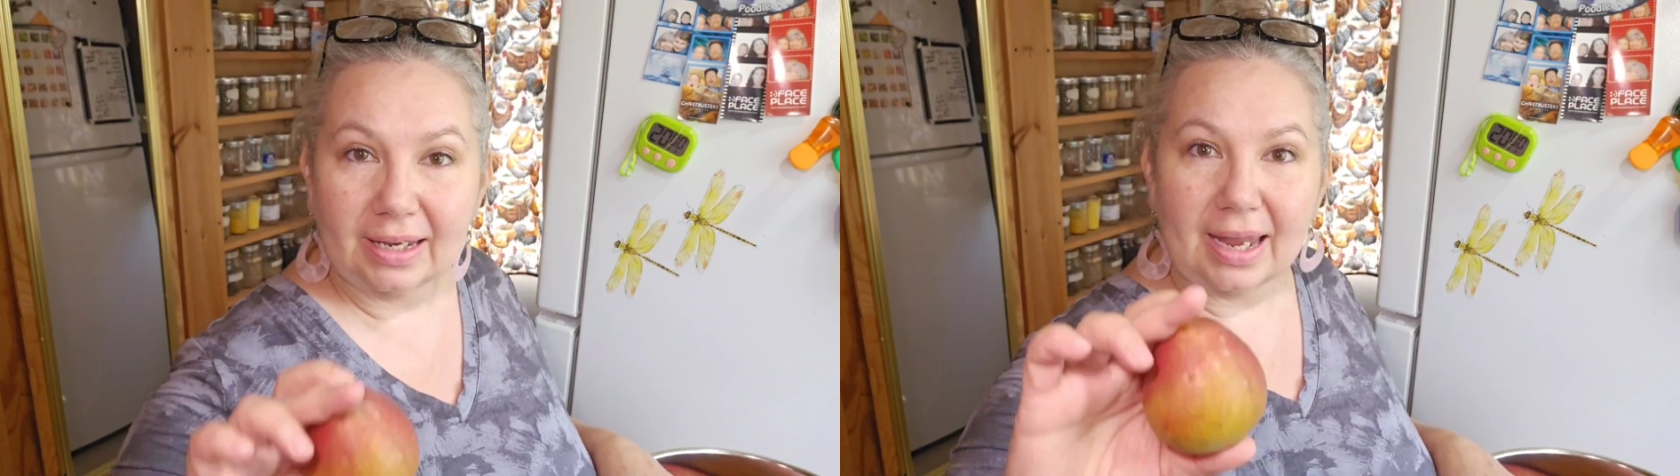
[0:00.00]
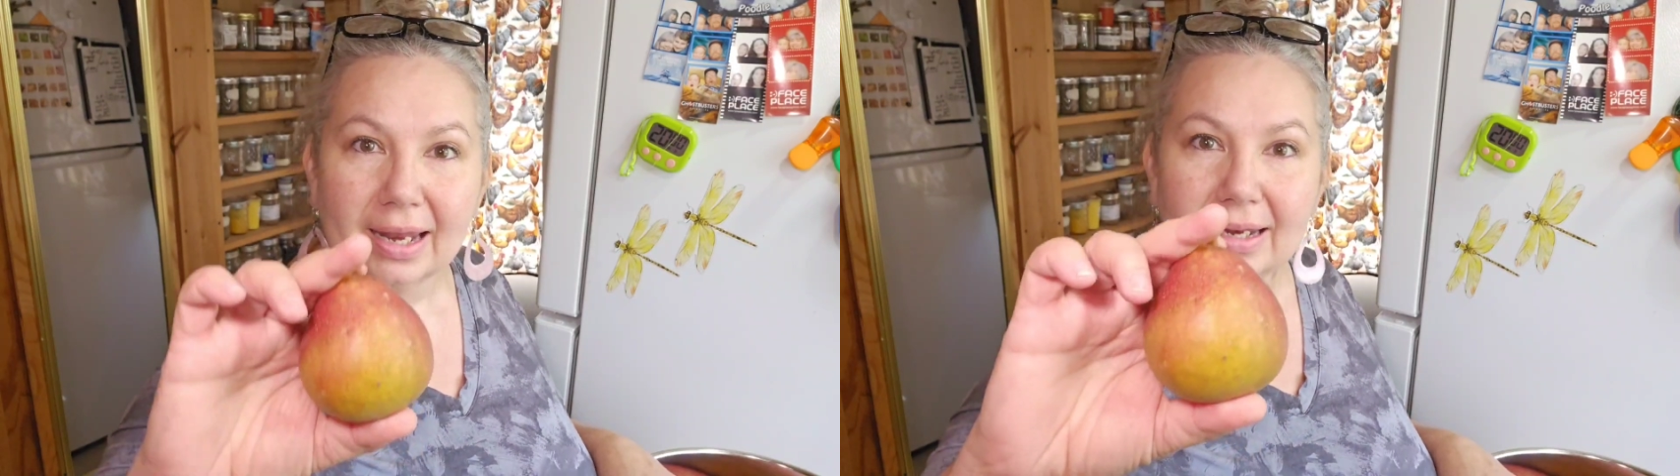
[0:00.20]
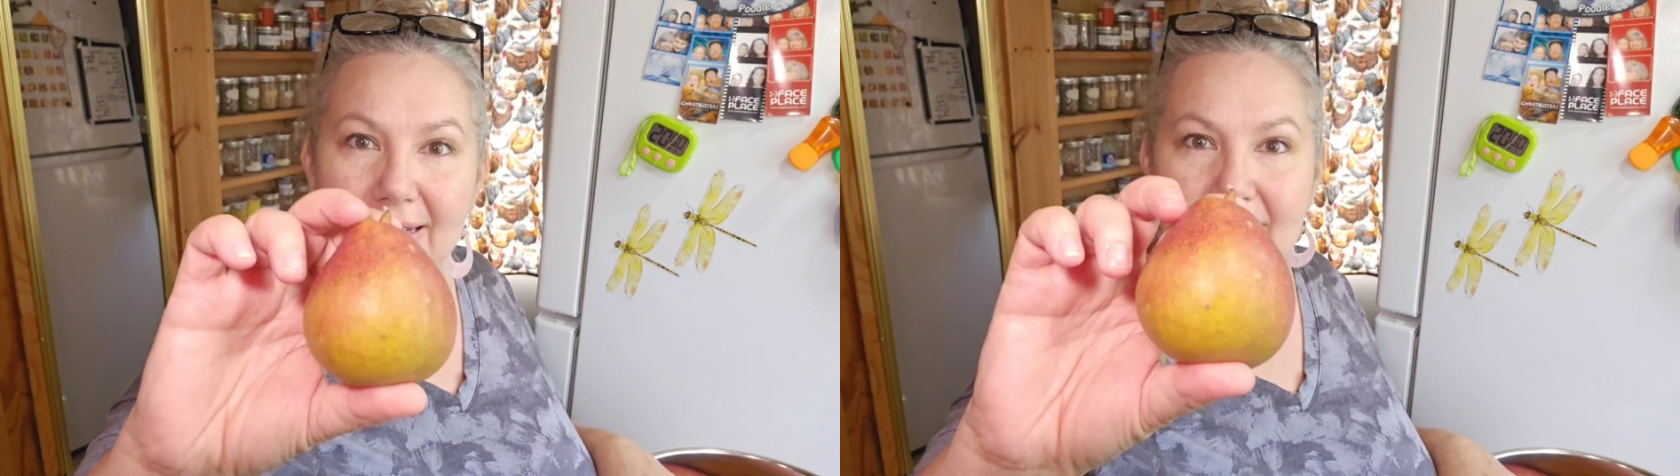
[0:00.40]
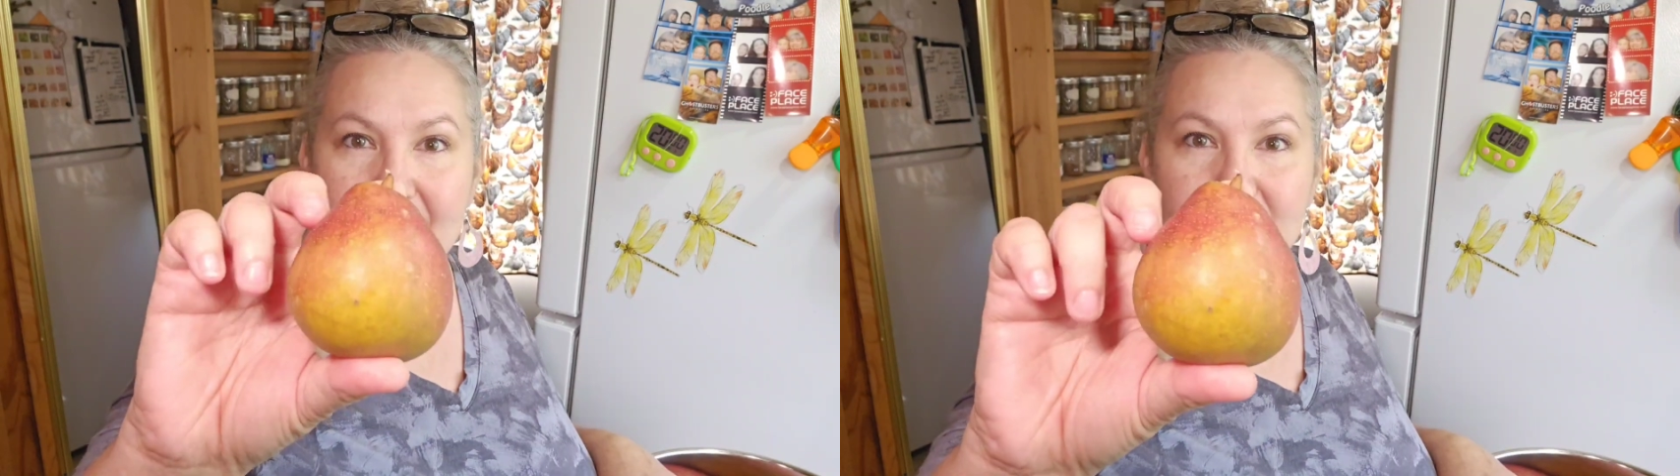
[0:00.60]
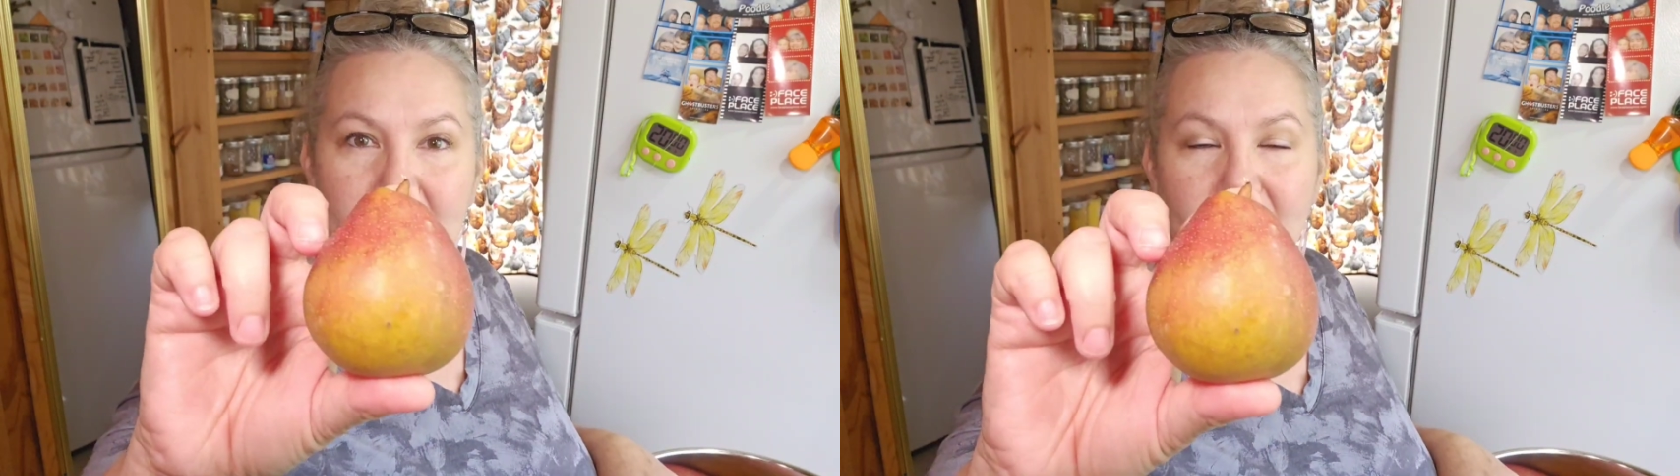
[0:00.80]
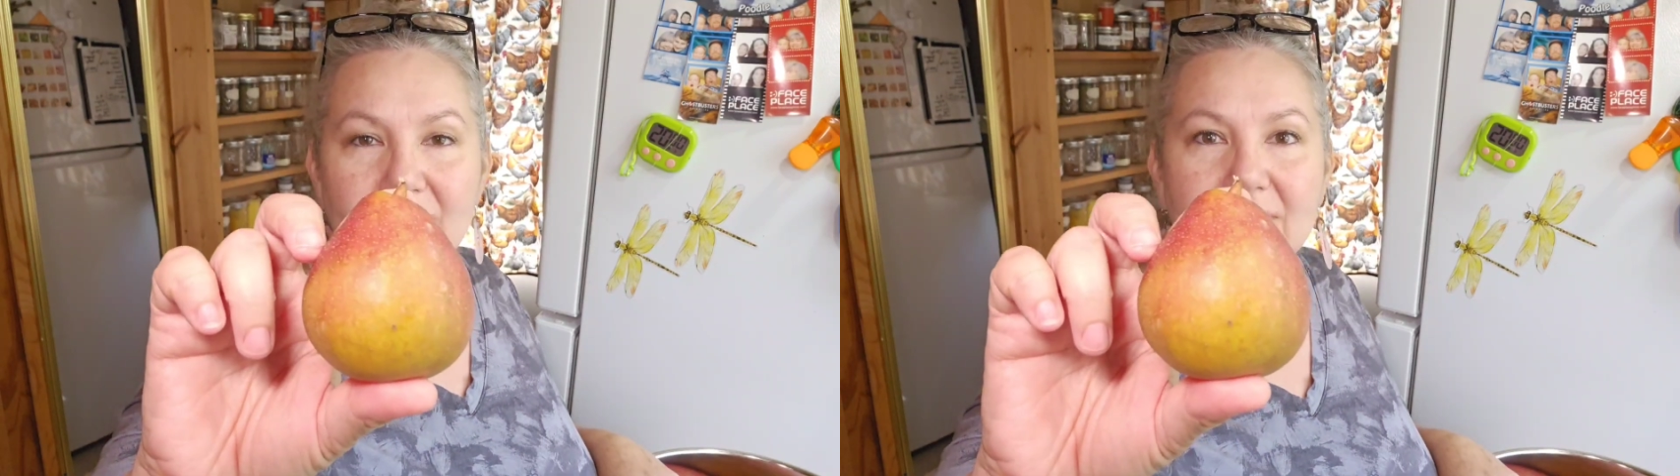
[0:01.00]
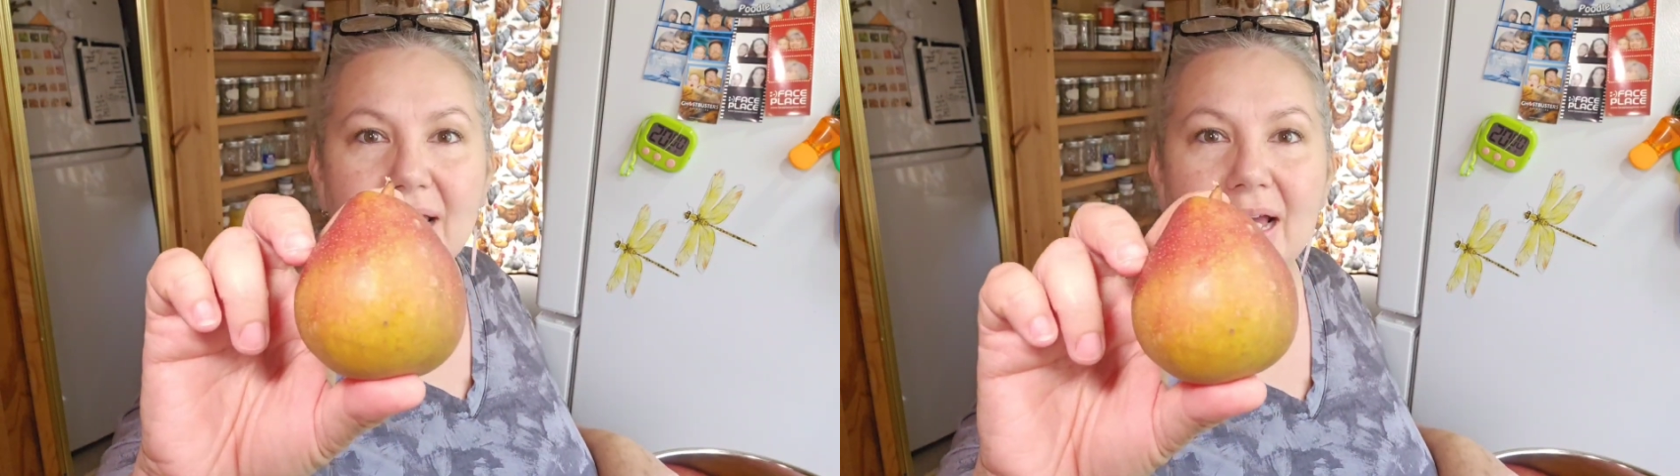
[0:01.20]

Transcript: canning these pears.